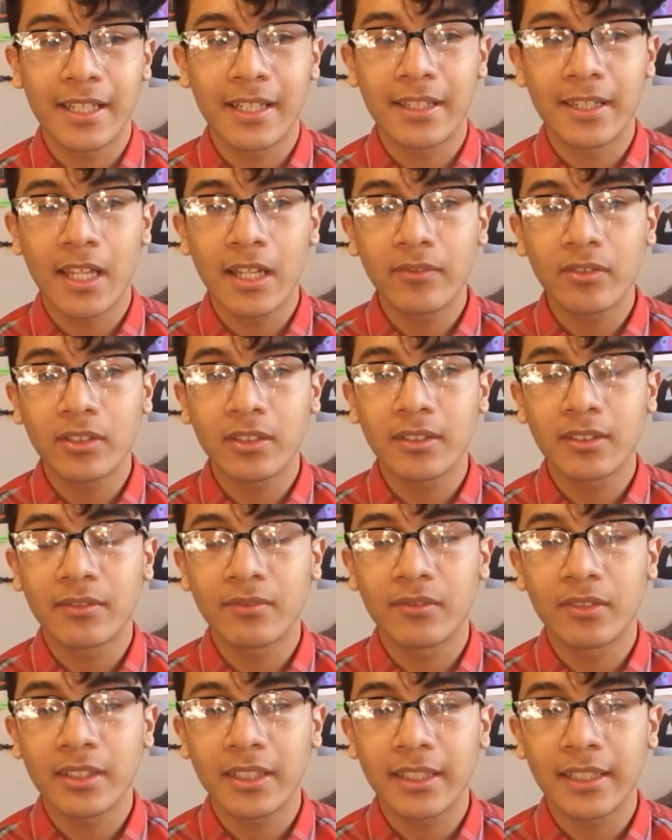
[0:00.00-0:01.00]
it never
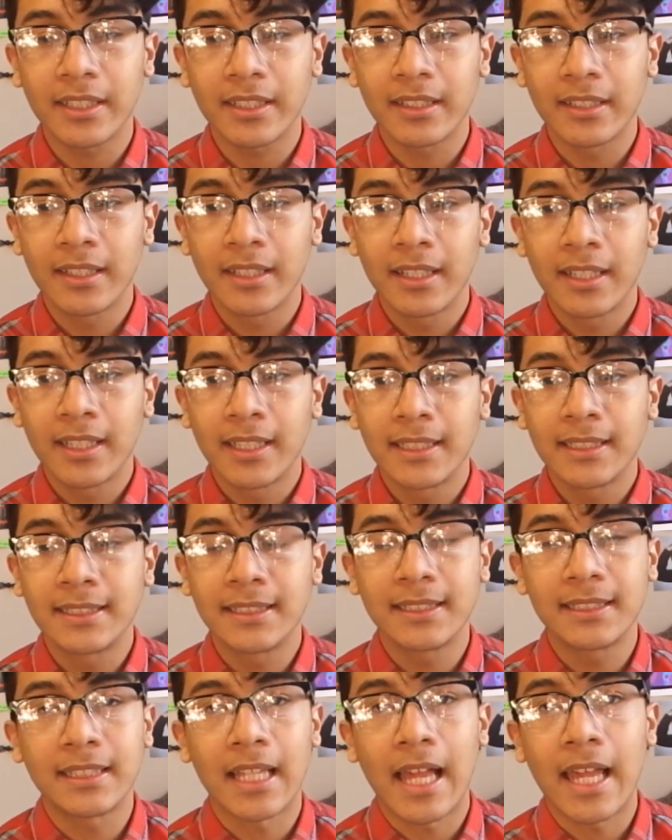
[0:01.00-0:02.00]
really
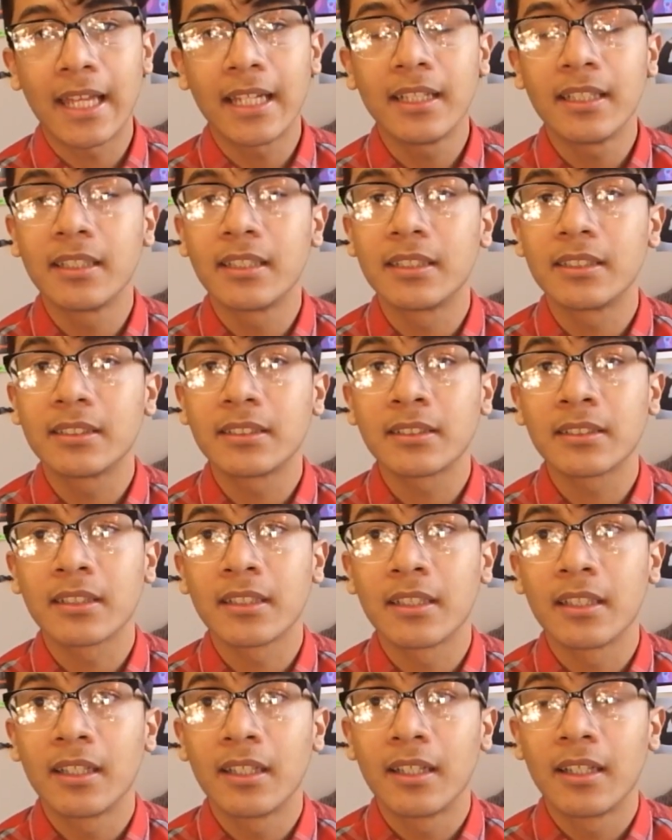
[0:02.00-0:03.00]
said
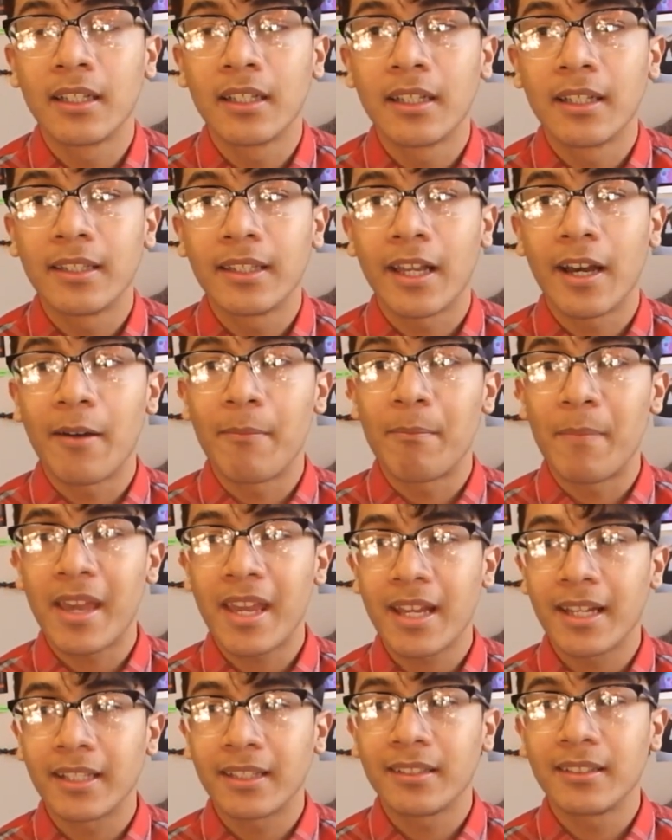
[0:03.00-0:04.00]
that a
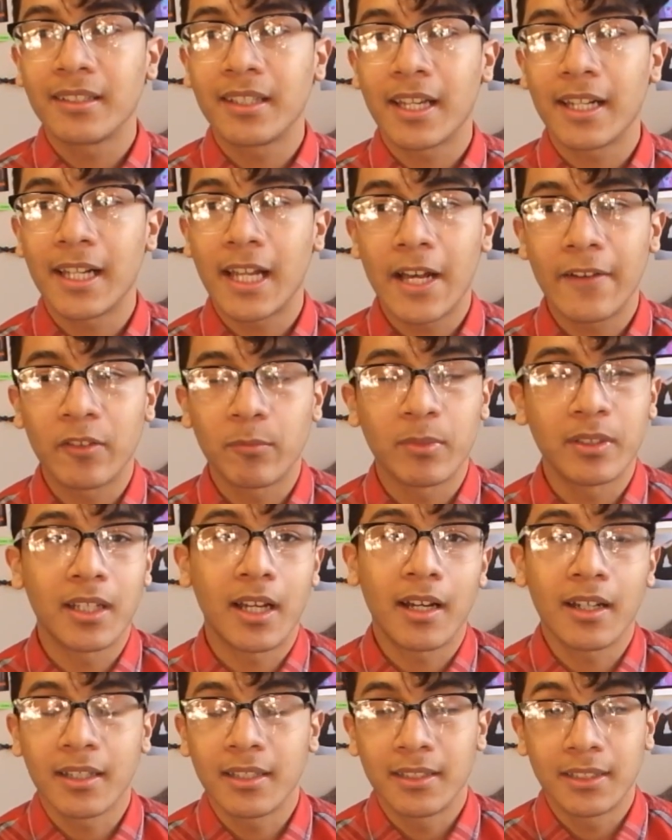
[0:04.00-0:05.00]
man can't have a
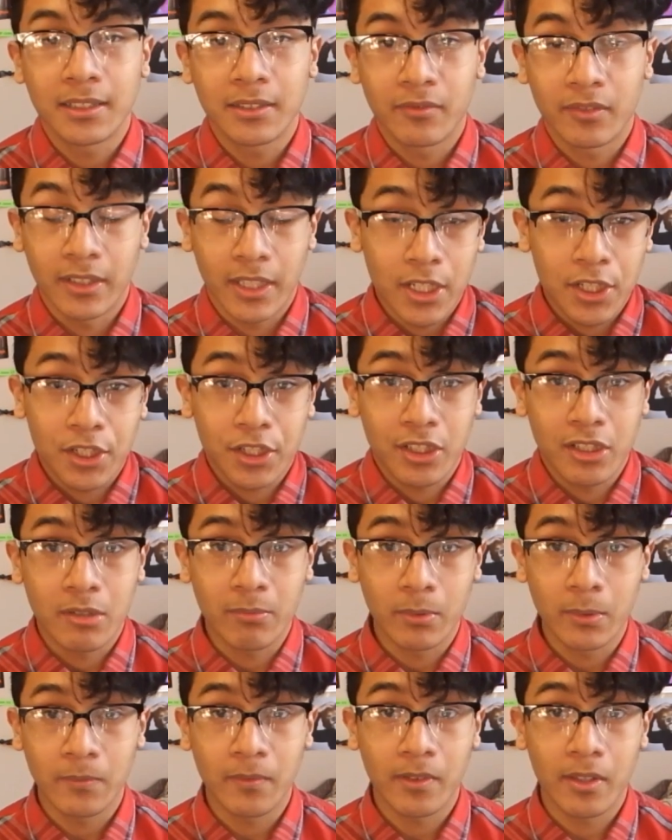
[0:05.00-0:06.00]
monogamous
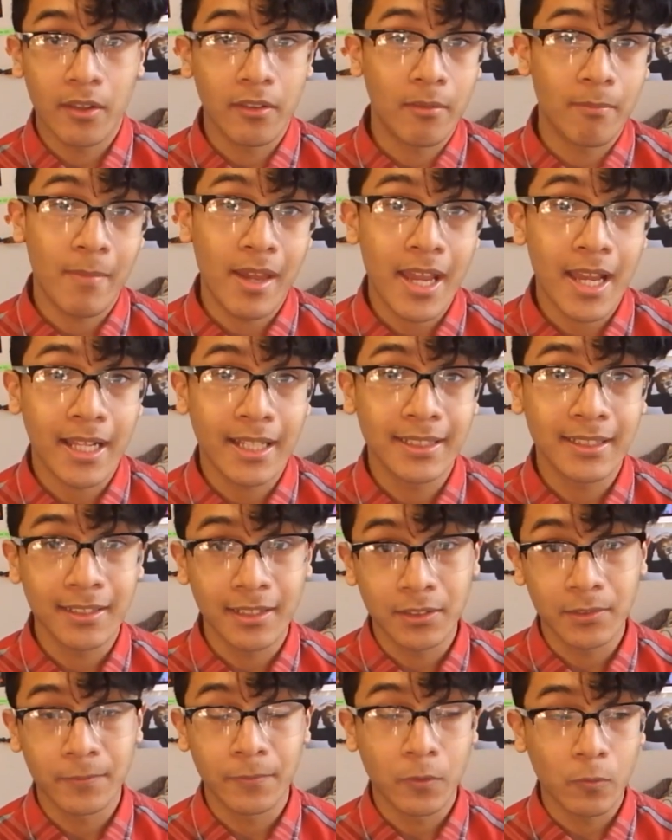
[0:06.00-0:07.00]
relationship with another man as he
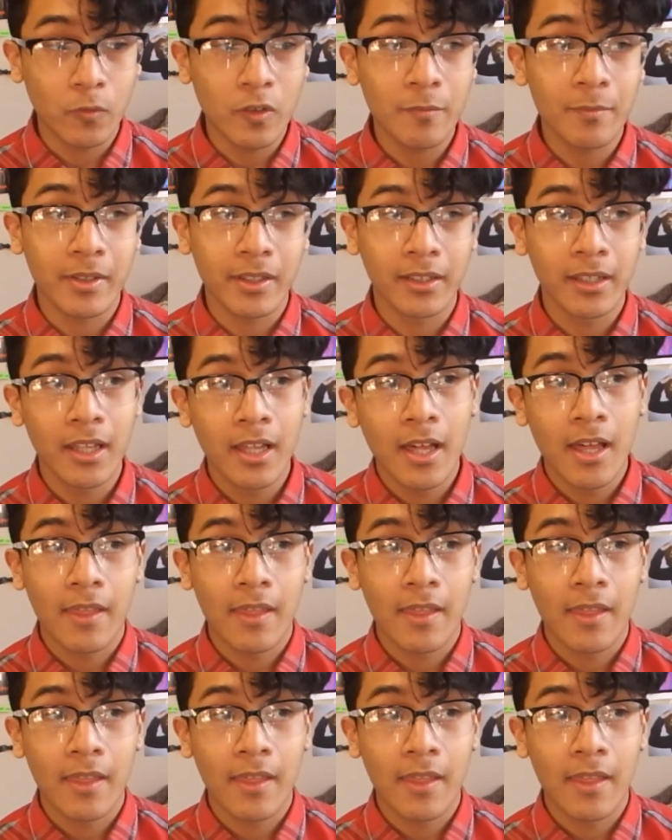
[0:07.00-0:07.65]
does with a woman.